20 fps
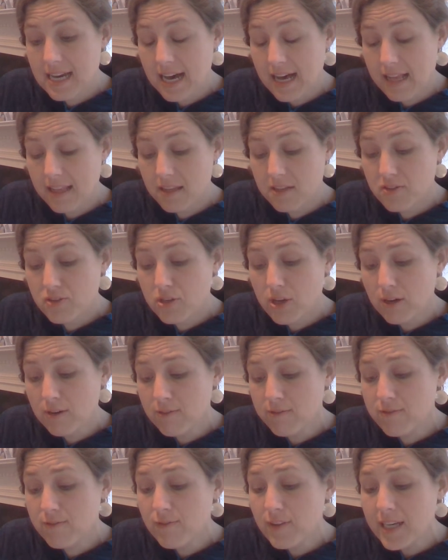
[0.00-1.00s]
death so
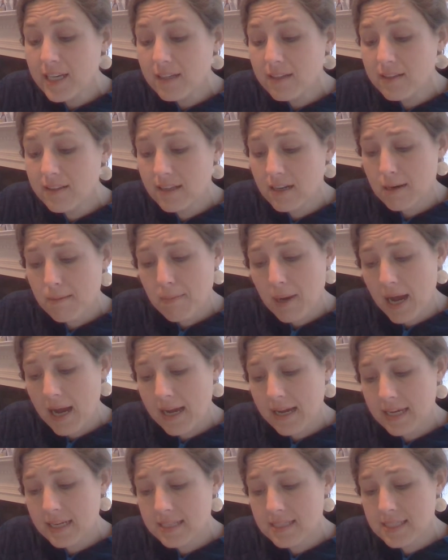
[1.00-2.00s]
filled their
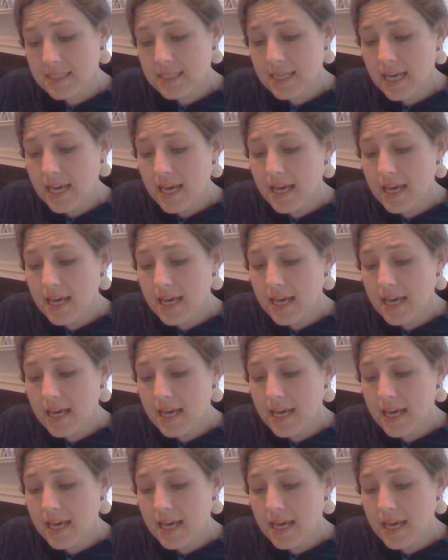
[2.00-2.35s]
minds